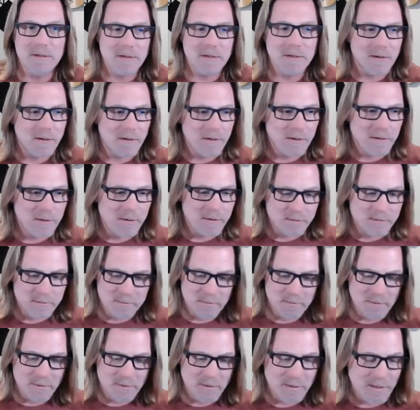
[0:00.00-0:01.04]
call,
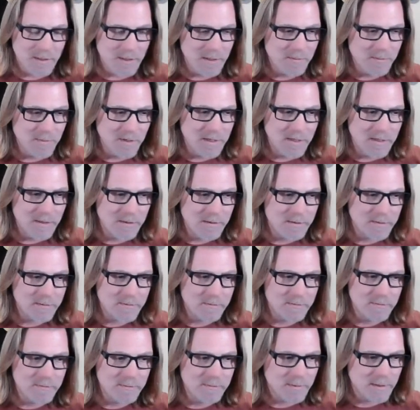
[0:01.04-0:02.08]
you can email,
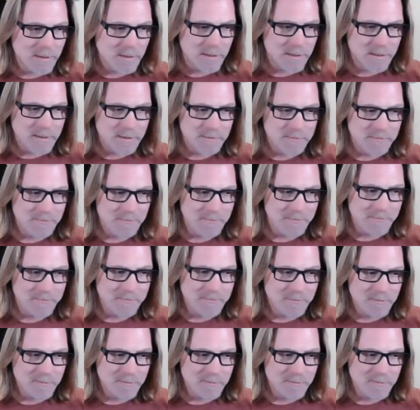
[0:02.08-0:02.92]
um,